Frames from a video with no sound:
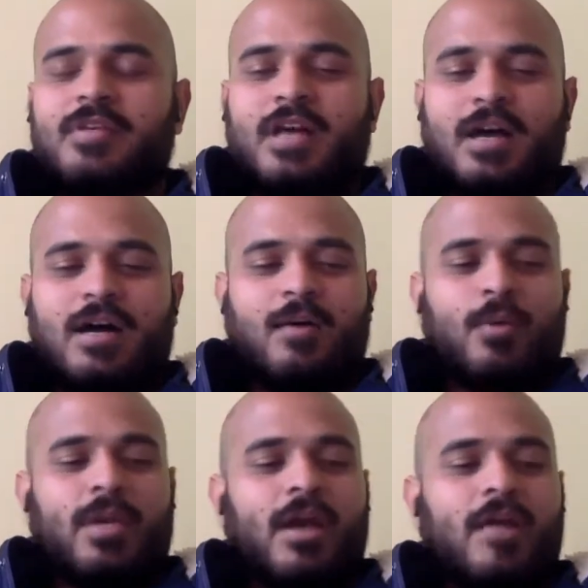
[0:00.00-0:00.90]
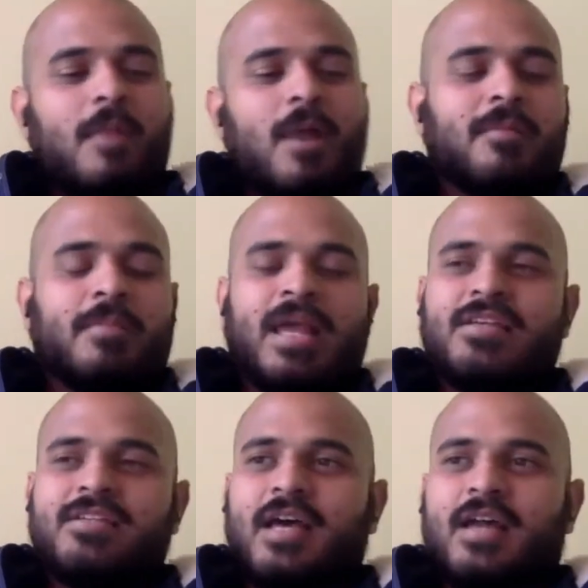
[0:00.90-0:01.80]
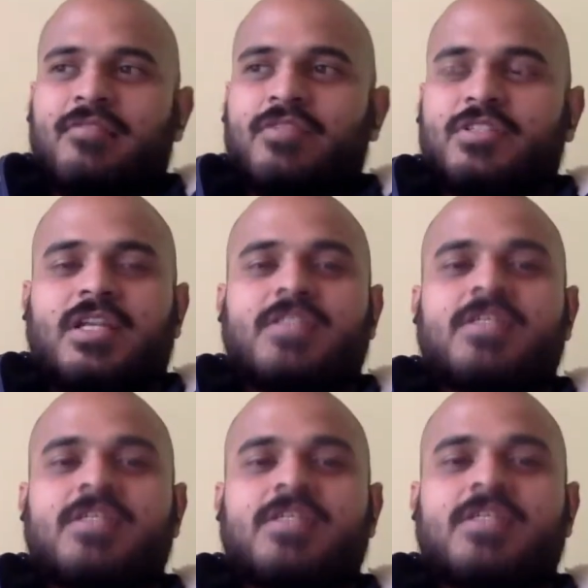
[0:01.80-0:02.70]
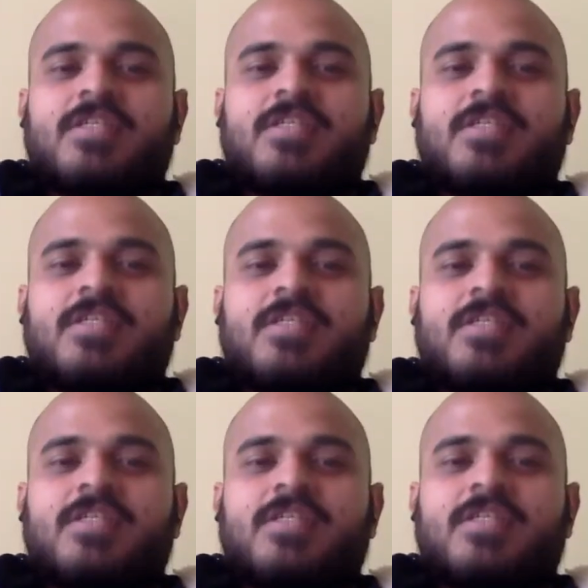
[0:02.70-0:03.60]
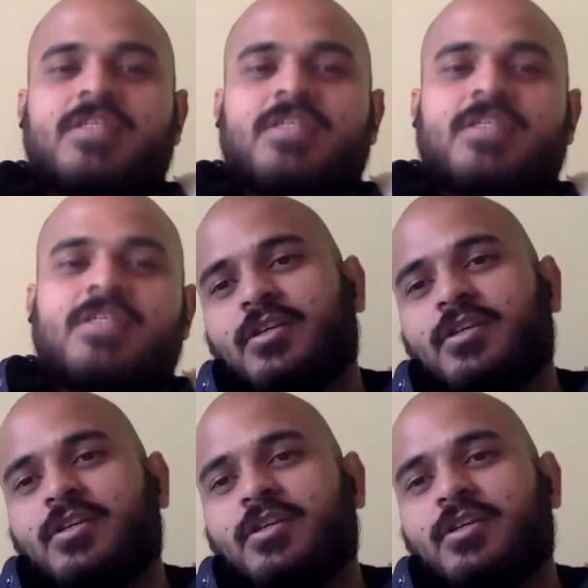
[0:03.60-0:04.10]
We are a marketplace that facilitates you being connected